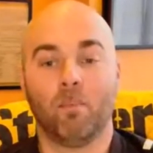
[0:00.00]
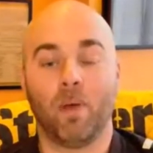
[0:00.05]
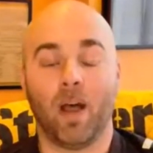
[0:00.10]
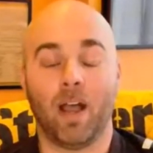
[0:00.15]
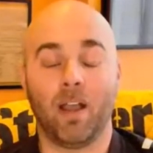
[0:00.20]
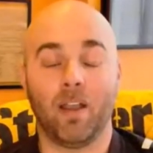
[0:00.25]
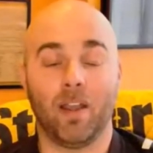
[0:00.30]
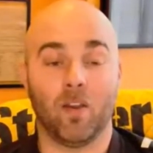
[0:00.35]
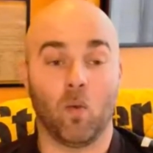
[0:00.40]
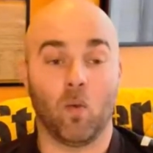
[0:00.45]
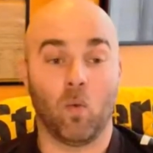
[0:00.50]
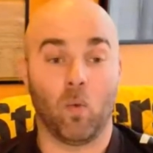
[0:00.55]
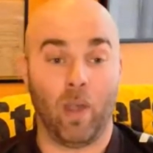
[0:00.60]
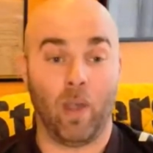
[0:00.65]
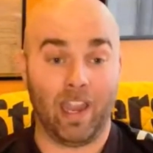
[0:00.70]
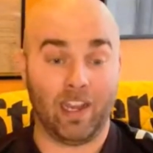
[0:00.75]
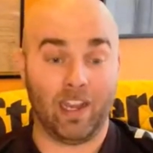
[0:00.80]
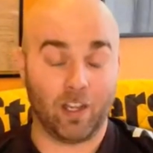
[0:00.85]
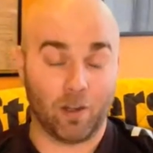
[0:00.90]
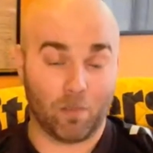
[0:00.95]
But
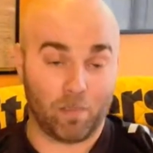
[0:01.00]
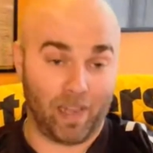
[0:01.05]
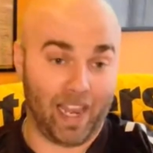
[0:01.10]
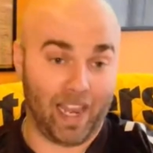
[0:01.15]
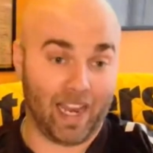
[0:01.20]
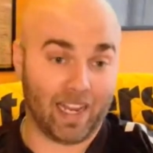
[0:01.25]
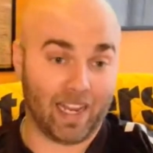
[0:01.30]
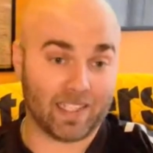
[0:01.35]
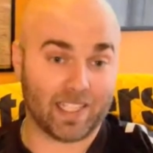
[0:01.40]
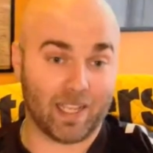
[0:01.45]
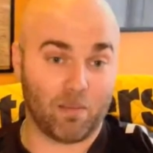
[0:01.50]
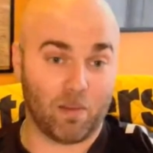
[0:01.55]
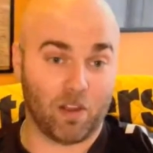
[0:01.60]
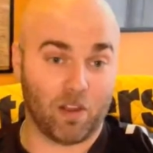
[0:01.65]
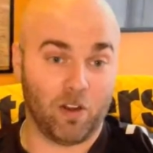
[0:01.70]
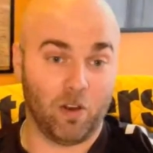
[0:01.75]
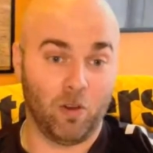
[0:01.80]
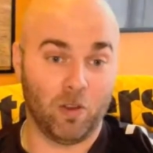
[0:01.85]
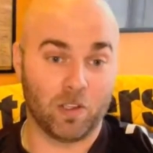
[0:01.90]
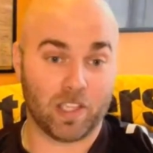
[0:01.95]
when you're playing
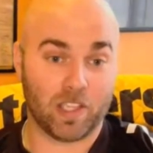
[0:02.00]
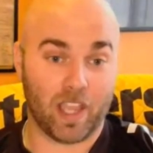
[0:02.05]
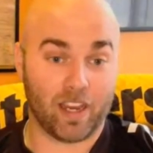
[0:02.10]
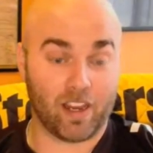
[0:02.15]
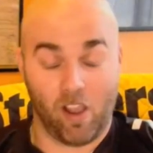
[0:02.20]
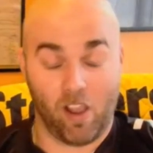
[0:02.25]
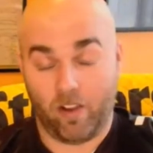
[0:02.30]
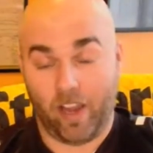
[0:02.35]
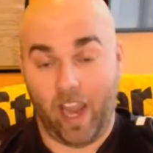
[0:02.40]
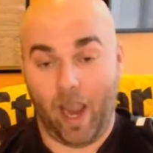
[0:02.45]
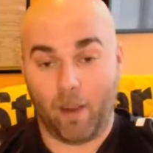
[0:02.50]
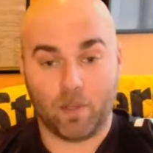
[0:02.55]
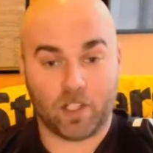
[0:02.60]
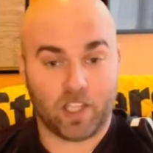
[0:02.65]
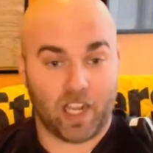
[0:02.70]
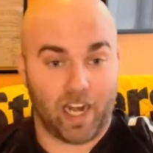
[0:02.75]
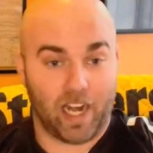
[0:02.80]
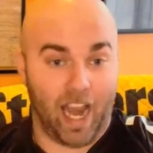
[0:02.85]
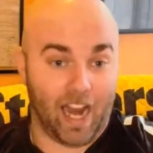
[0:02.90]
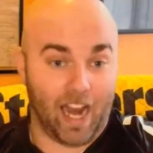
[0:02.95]
someone who's like, okay, I'm
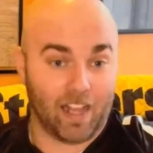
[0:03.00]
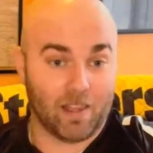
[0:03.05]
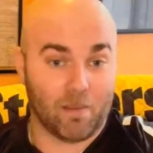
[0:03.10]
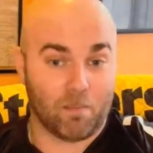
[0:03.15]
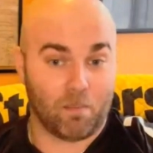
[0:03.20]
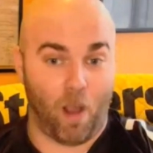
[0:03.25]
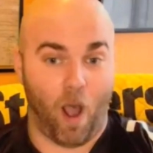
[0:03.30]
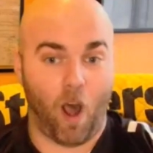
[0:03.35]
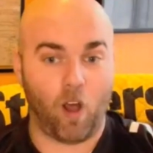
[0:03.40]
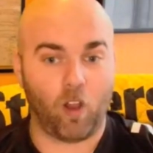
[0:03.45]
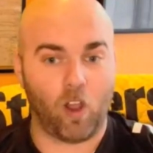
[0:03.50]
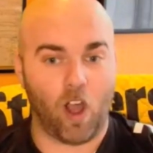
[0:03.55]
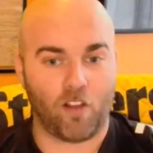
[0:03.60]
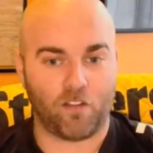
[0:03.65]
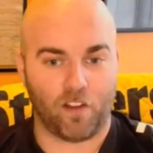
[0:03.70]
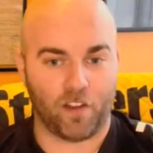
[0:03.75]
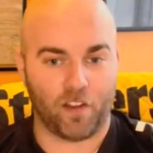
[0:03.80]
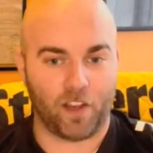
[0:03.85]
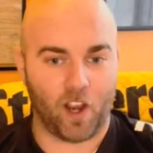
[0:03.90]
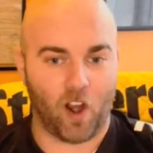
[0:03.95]
just going to hand the ball
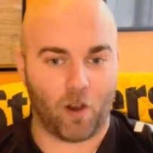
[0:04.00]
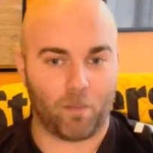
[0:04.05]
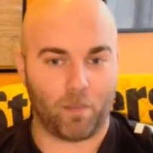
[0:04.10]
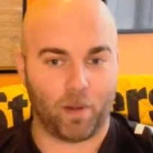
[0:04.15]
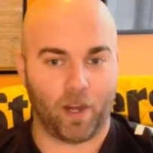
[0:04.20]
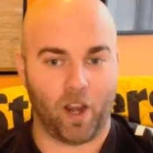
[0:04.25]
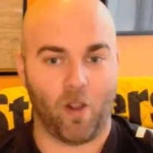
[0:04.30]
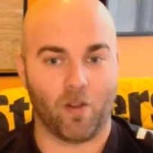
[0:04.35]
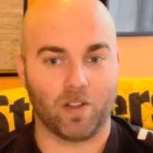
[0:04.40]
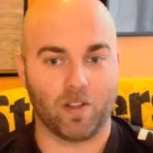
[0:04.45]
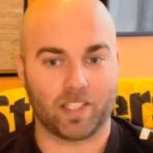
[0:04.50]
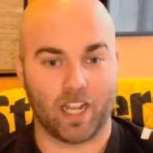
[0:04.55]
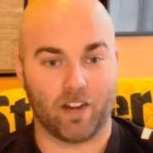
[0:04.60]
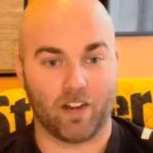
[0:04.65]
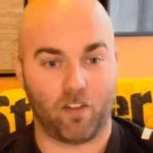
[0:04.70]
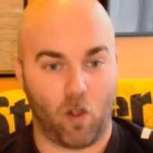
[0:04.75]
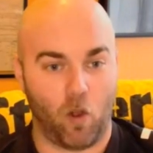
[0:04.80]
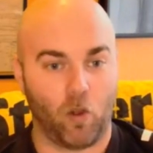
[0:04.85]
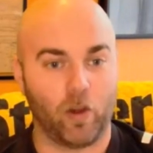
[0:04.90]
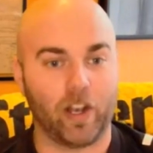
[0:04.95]
off on the RPO instead
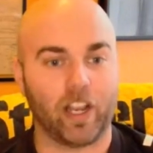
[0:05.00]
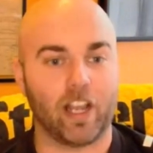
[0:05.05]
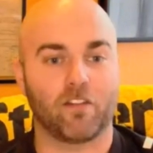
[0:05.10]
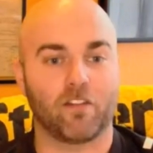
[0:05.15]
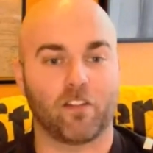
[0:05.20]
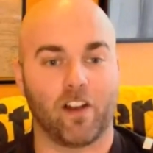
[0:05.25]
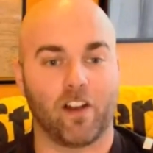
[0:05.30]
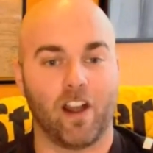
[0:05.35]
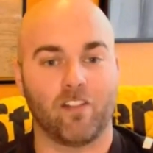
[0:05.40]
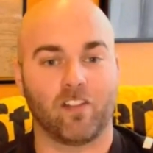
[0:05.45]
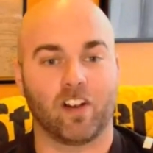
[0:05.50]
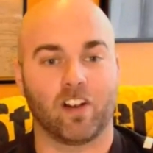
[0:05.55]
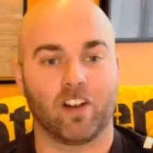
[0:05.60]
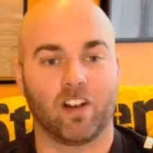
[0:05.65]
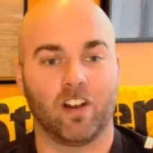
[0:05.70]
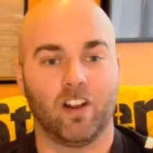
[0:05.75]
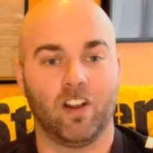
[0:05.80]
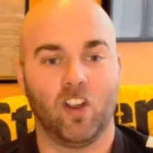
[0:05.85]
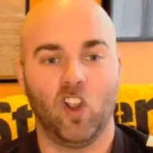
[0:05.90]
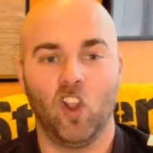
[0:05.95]
of holding it
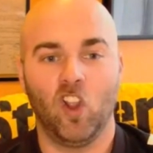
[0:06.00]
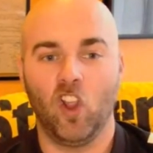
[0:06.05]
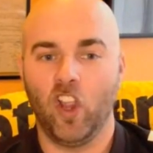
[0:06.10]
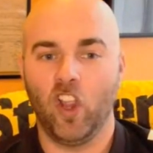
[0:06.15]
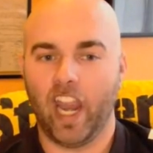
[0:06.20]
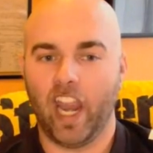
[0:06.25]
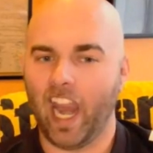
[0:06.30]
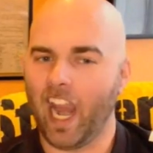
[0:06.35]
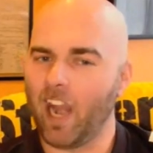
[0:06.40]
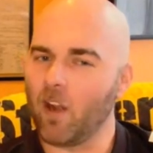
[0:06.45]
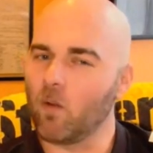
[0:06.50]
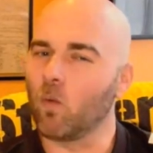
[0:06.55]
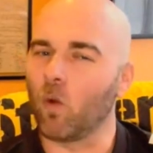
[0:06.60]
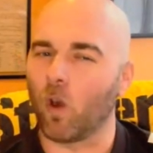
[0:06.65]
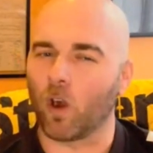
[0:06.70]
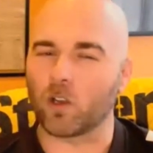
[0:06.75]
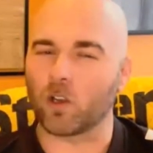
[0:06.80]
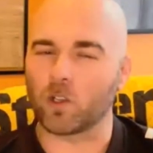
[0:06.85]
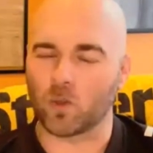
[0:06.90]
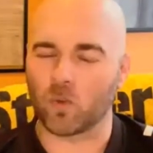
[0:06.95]
forever, it
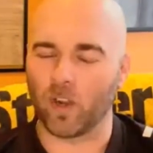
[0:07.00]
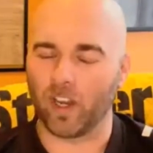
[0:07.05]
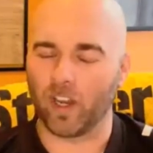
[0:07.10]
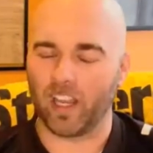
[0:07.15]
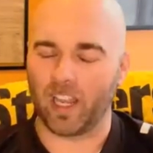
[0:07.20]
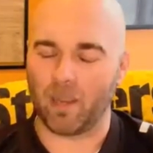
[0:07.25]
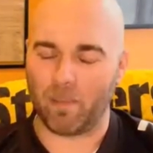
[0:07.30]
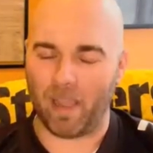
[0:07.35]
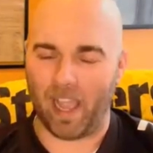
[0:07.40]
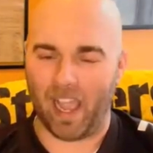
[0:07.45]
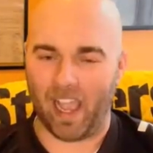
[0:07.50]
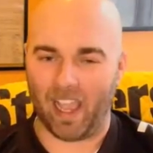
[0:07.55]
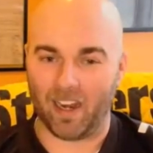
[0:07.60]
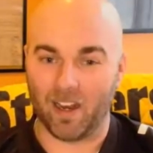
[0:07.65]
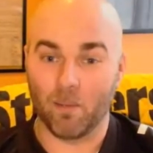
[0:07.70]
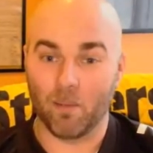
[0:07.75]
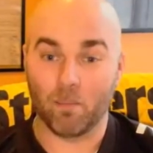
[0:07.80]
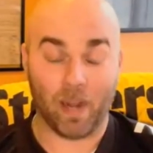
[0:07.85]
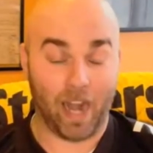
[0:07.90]
works really bad.